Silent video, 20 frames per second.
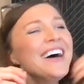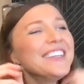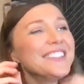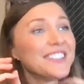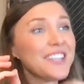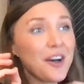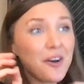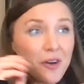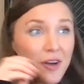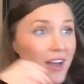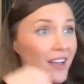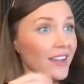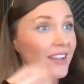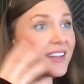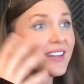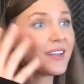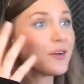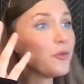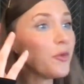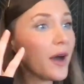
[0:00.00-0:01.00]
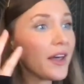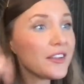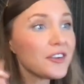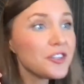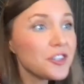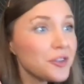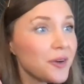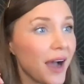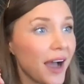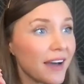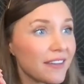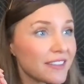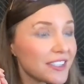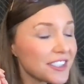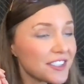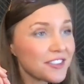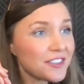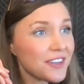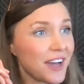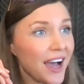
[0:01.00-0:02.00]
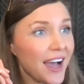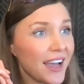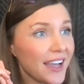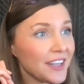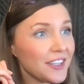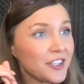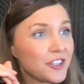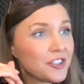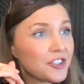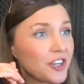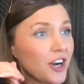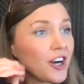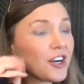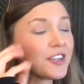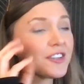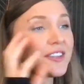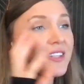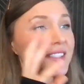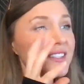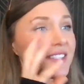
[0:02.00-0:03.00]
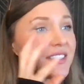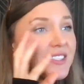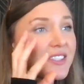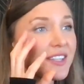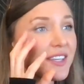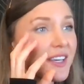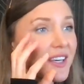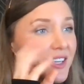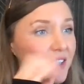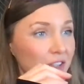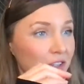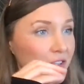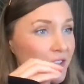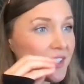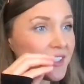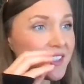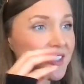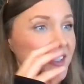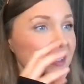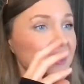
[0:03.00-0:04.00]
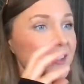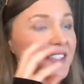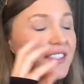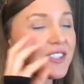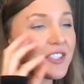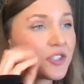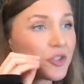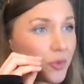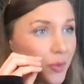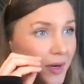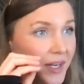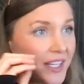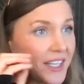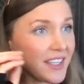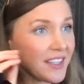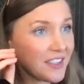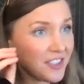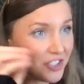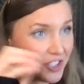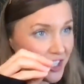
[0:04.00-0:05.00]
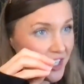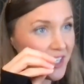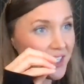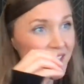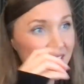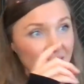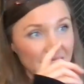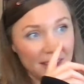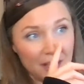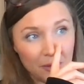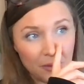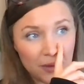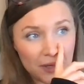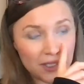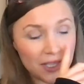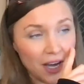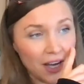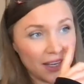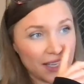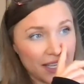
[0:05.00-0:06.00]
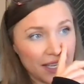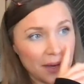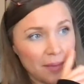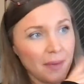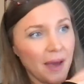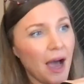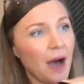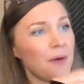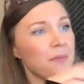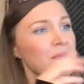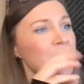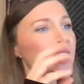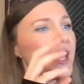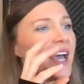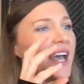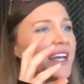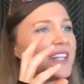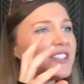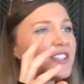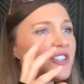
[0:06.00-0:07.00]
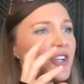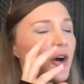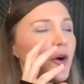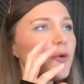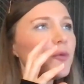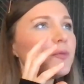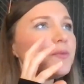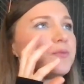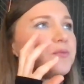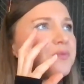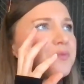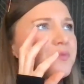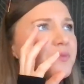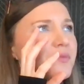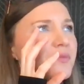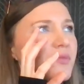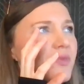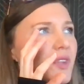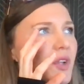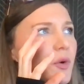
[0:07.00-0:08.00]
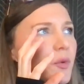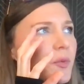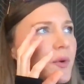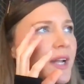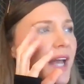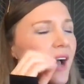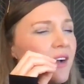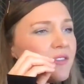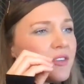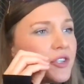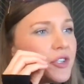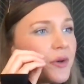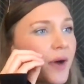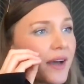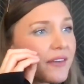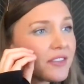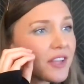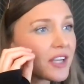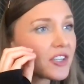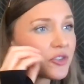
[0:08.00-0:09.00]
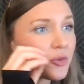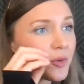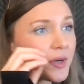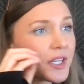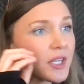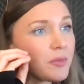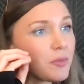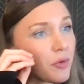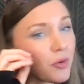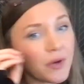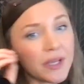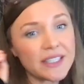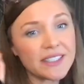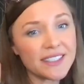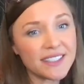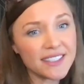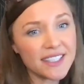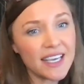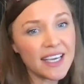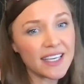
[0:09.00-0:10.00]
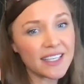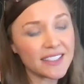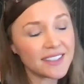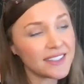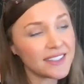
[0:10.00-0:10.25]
So whether you have this or not in your chart, this is the 20th gene key that we're talking about. And so whenever you have that 20.6,